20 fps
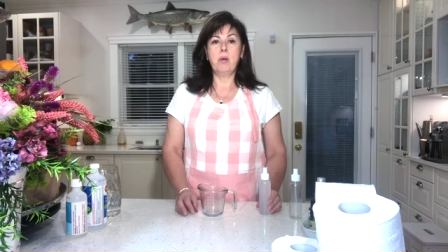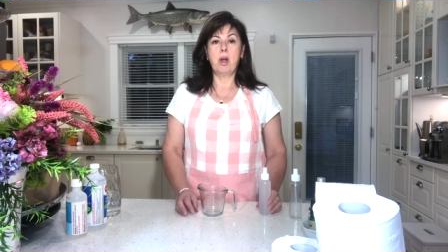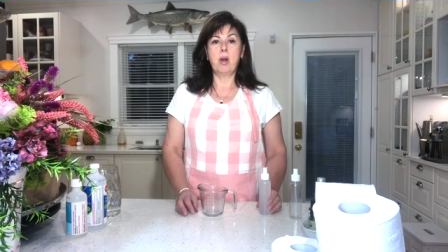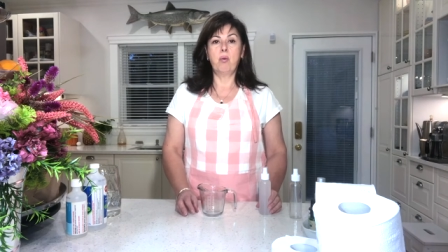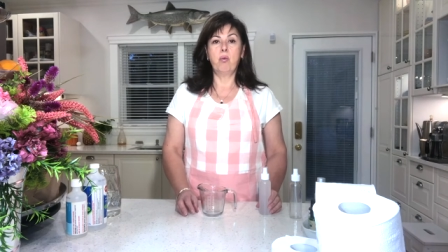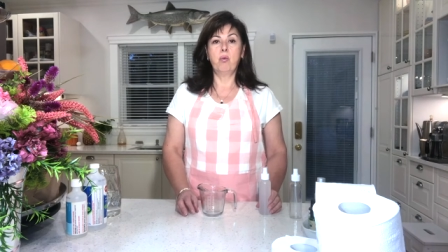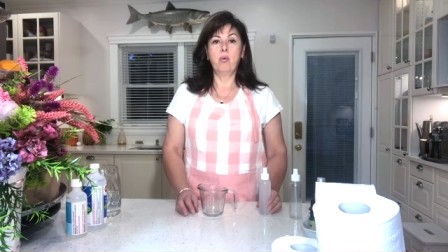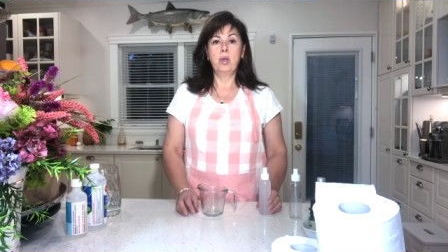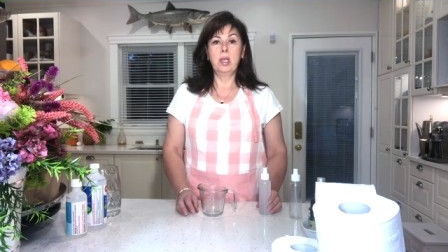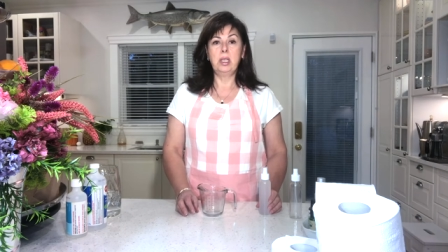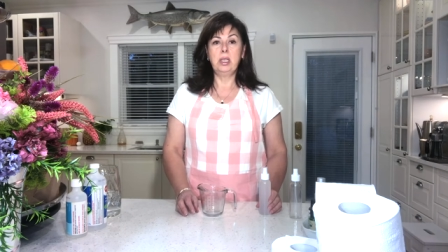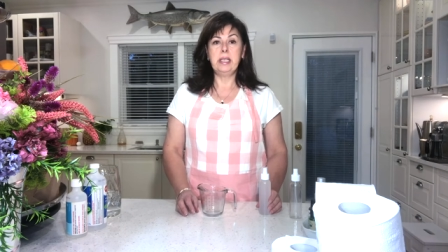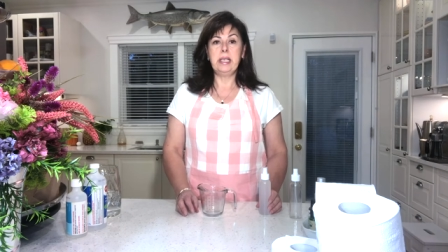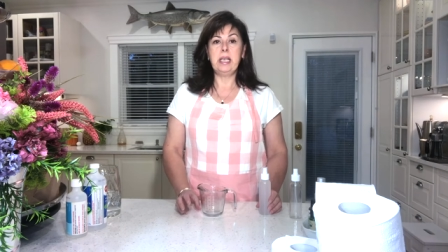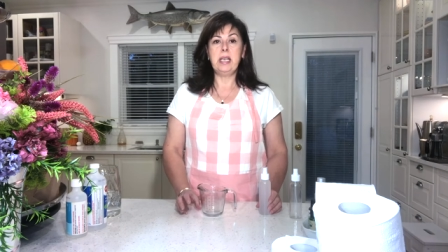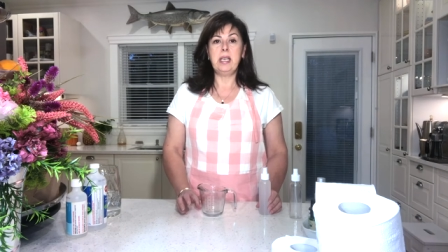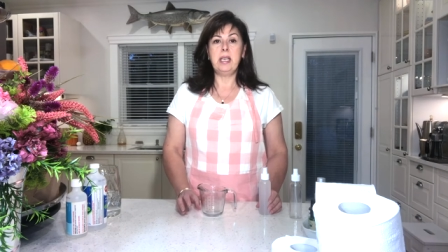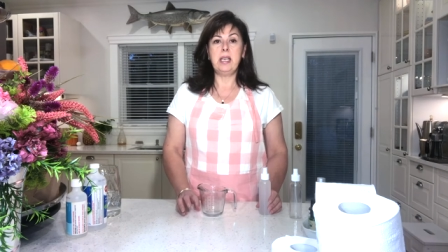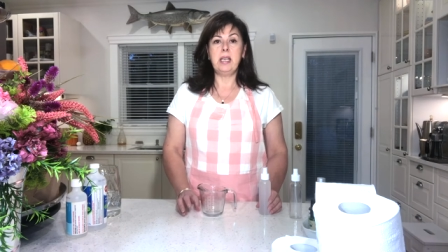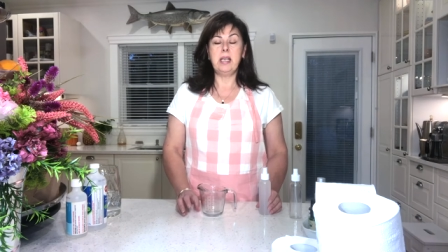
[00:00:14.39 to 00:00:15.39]
a
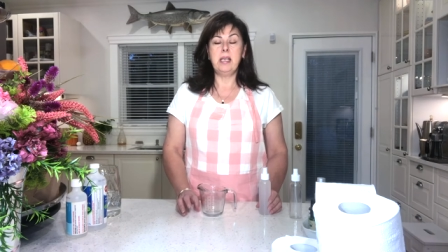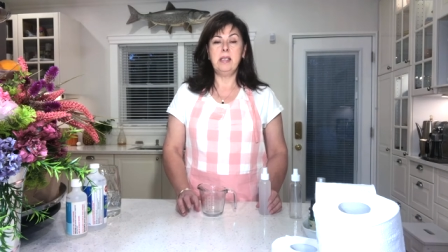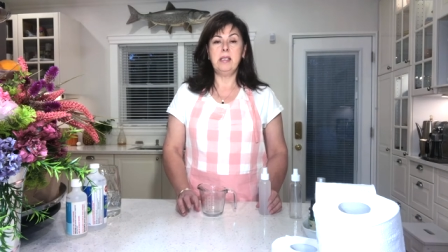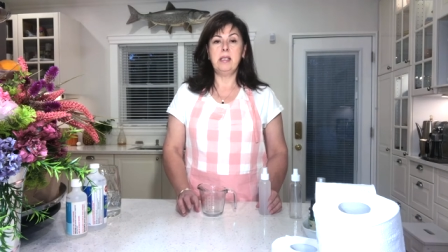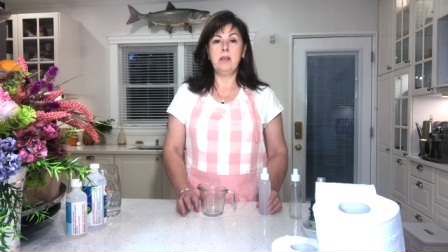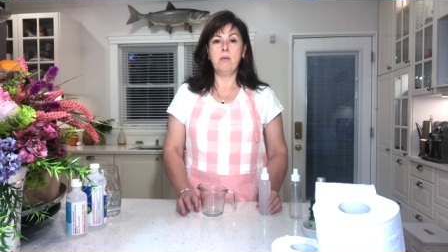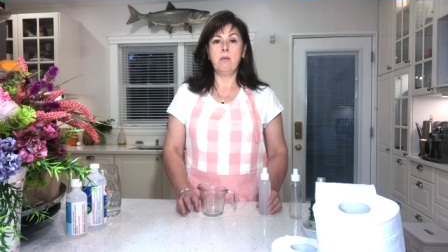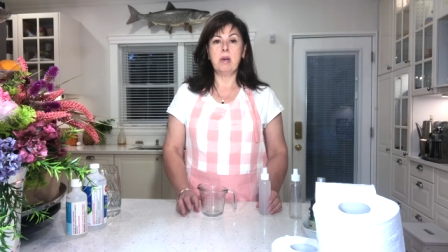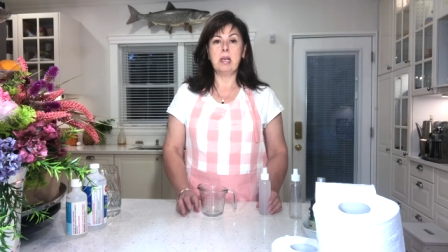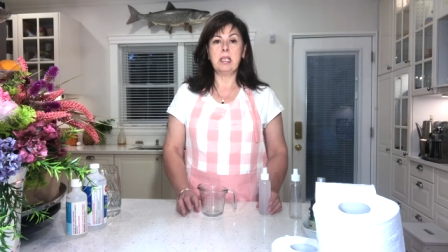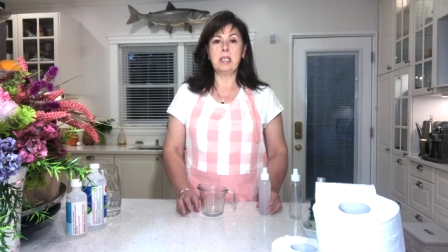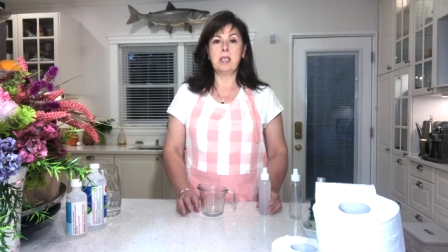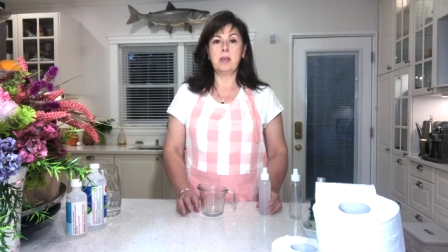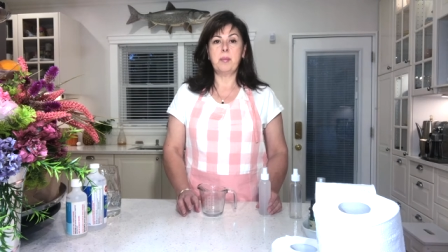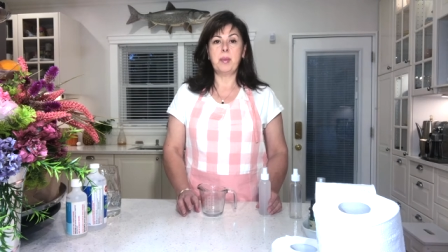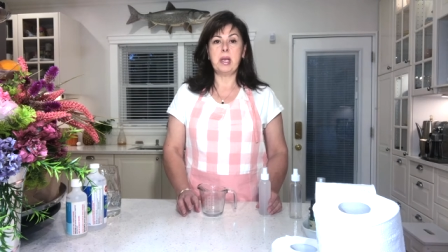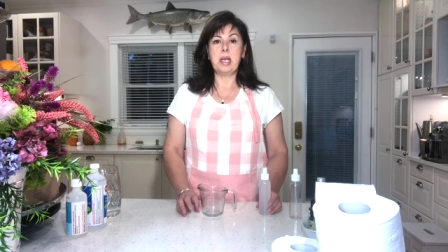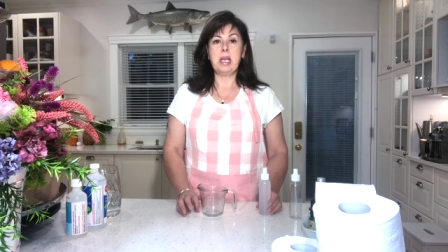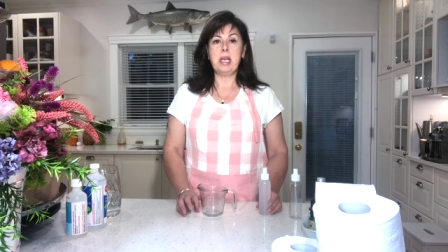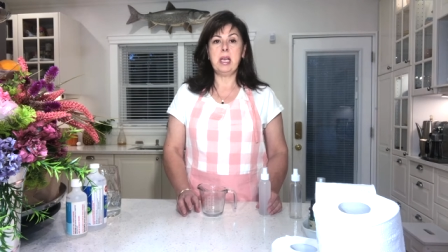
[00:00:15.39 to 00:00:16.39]
really easy
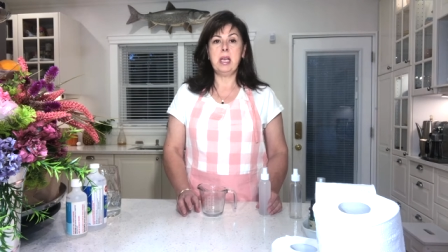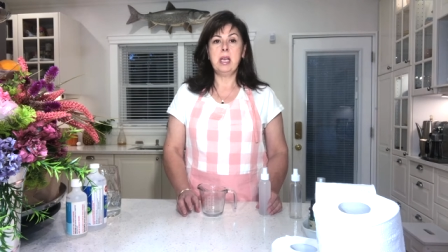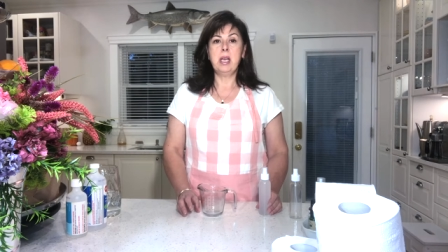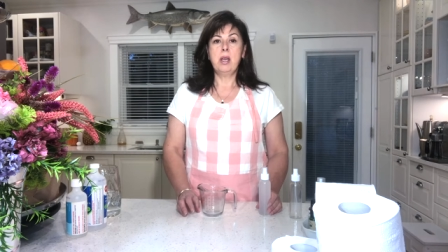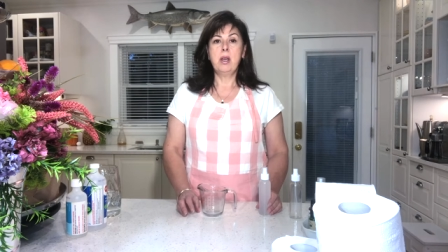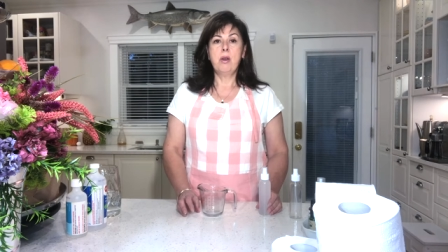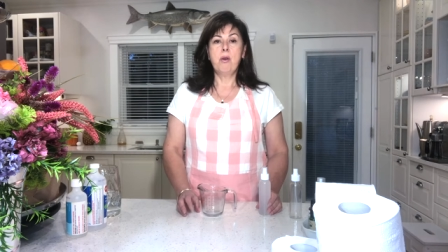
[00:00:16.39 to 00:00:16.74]
recipe